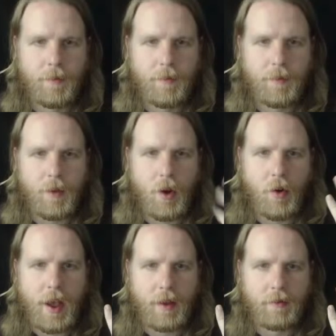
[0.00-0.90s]
Okay,
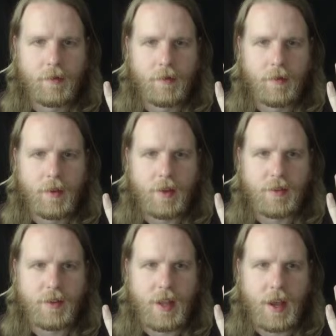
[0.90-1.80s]
how's that?
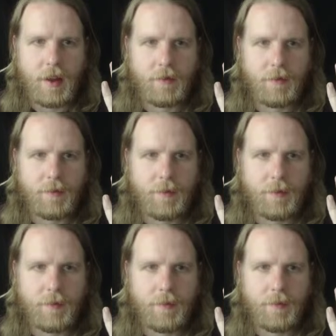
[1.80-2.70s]

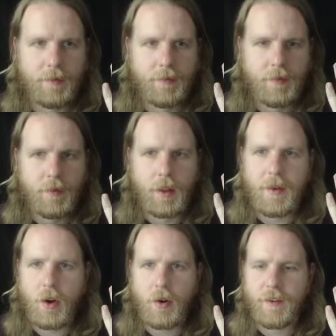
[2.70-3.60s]
Let me know
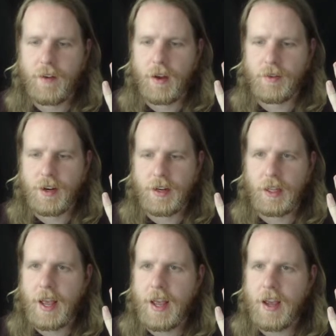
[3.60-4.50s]
if there's any
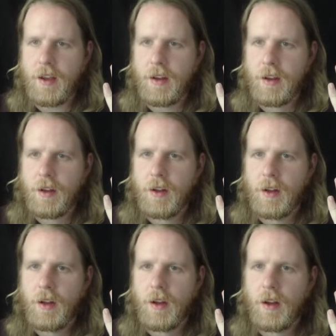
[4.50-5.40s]
delay.
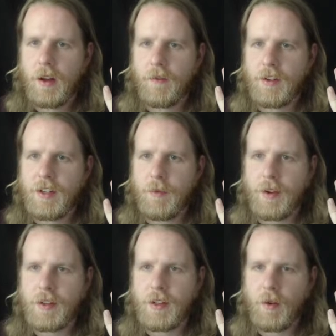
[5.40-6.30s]
For some
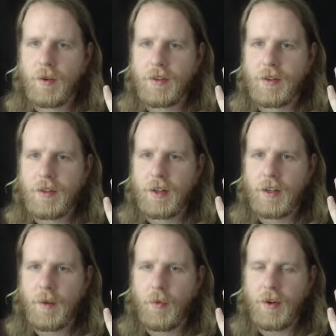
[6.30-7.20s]
reason, that wasn't
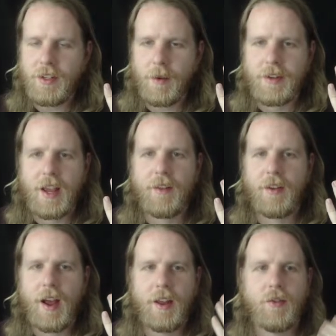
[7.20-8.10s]
synced up. What's up, David?
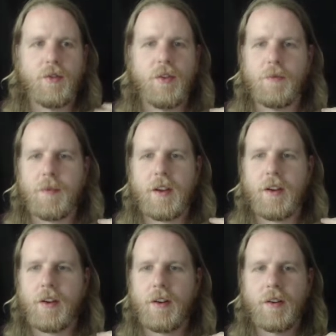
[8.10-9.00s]
I knew you'd be
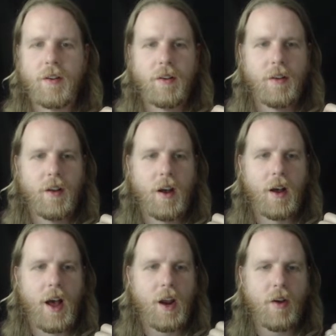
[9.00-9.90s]
here.
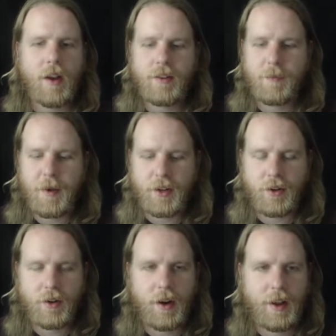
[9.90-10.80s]
How does the
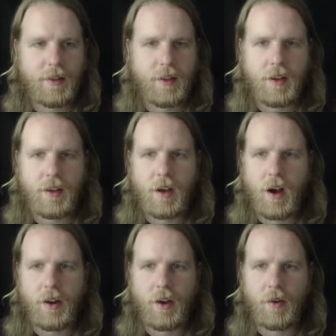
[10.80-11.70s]
picture and the
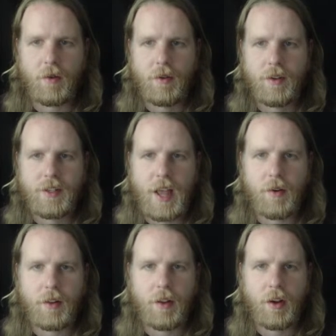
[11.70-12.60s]
audio sound
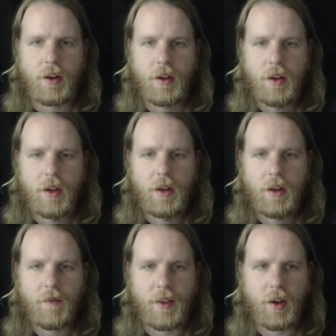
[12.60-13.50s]
and look?
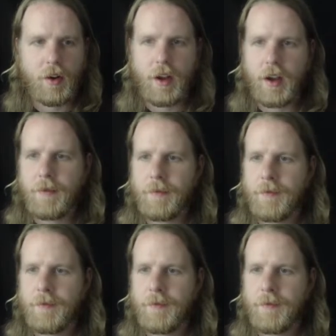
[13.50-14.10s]
Everything okay?